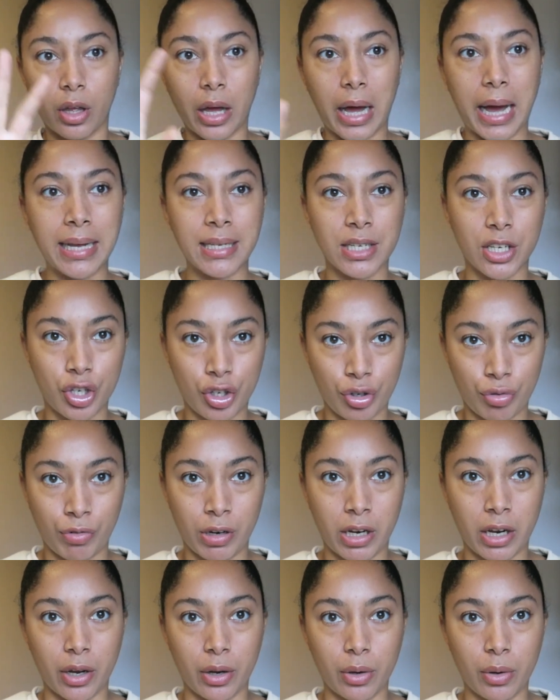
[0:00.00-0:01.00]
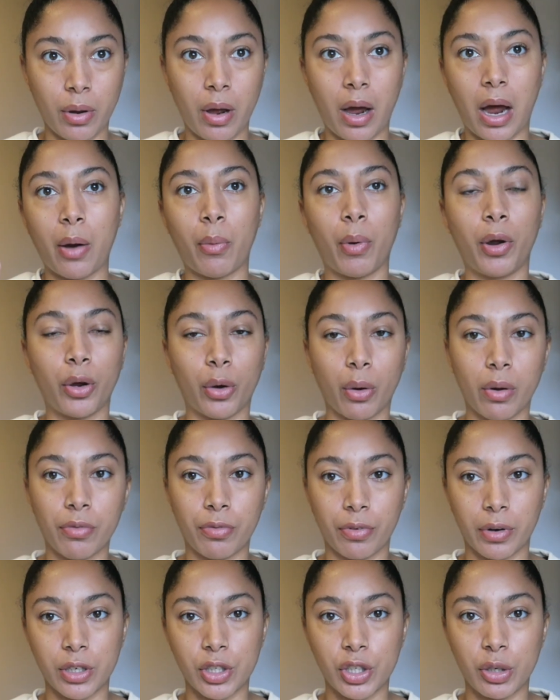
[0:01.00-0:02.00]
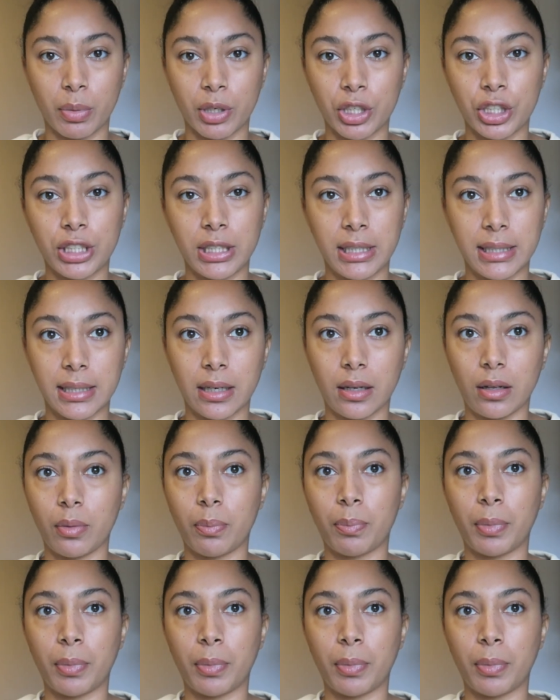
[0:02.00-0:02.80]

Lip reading: as a trio, I won't go over it in too much detail,